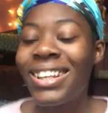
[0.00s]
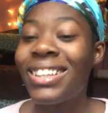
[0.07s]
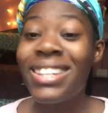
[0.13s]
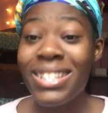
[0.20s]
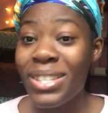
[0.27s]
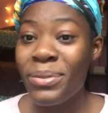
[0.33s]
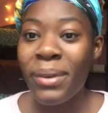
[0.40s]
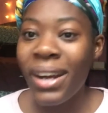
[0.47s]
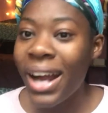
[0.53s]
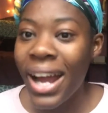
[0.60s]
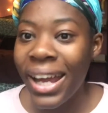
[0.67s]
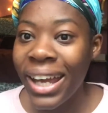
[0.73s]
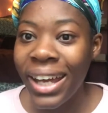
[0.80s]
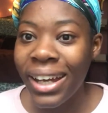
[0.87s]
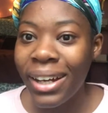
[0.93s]
this is where I
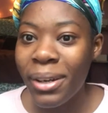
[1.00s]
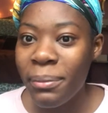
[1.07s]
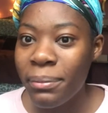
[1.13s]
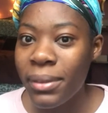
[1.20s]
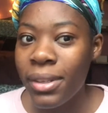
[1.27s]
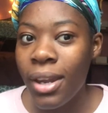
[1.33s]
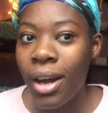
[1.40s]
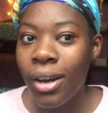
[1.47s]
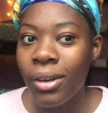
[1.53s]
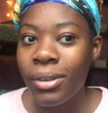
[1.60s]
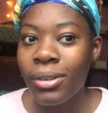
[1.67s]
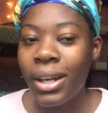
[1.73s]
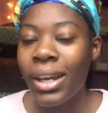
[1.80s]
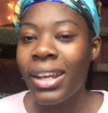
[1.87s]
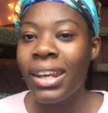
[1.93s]
am, you
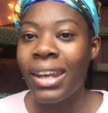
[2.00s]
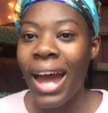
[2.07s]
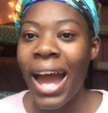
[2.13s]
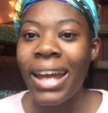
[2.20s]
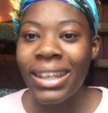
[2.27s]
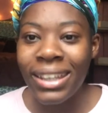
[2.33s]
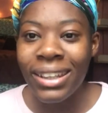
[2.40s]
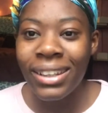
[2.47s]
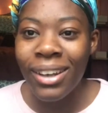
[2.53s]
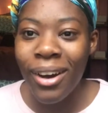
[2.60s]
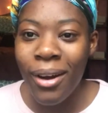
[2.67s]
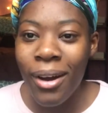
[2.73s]
know, and I can,